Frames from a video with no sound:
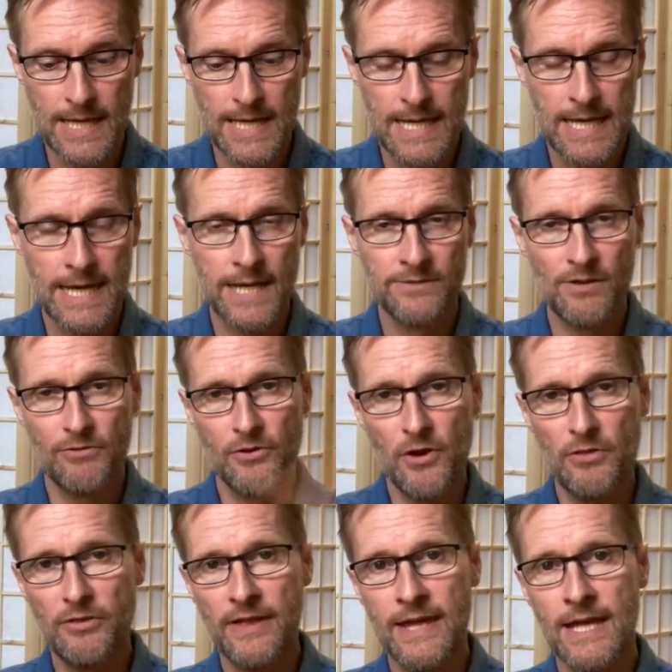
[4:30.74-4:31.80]
And the
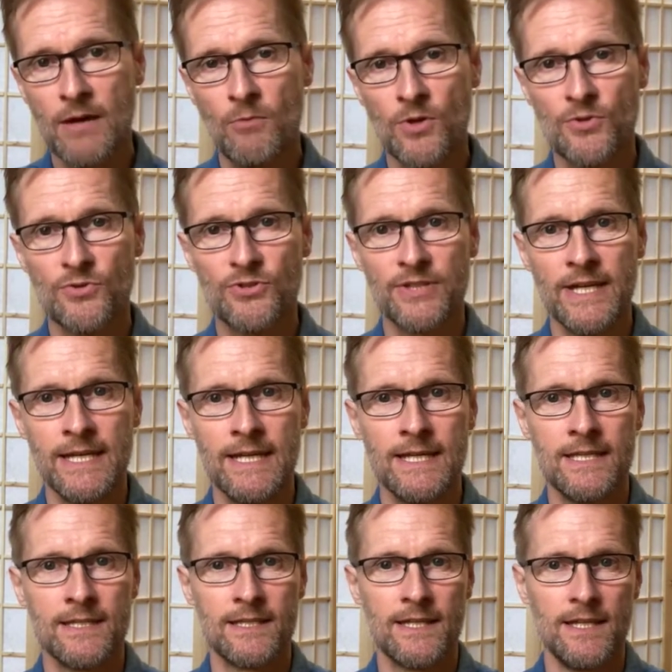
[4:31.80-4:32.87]
third thing I want to say
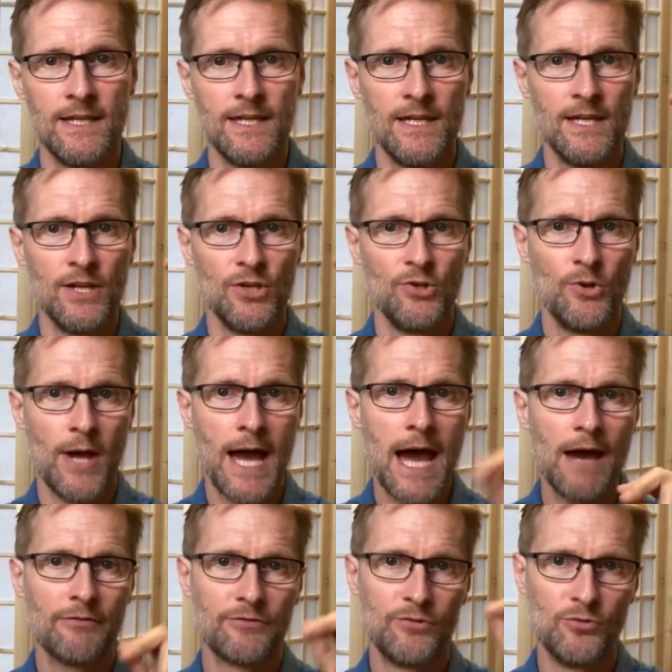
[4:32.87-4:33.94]
is, you
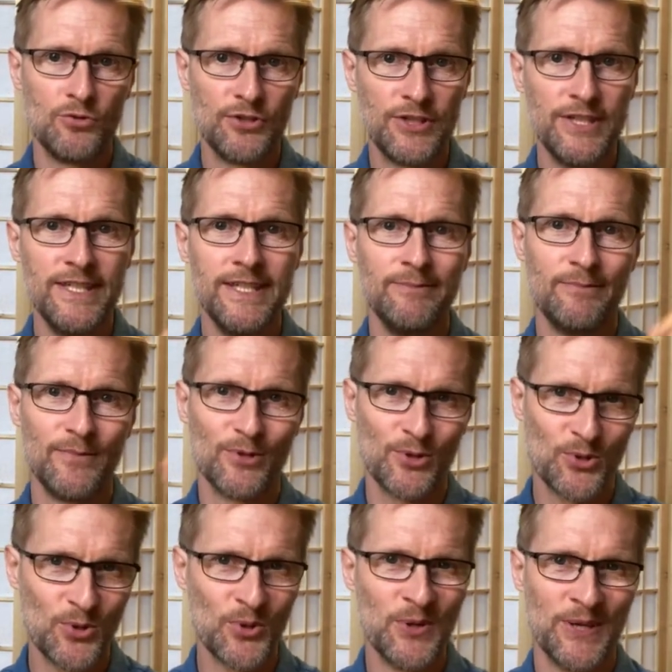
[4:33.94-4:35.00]
have to keep
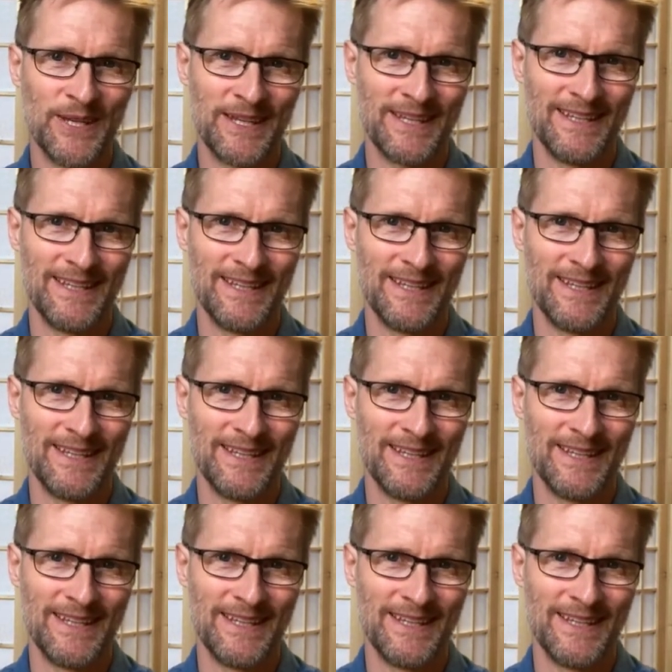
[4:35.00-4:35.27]
going.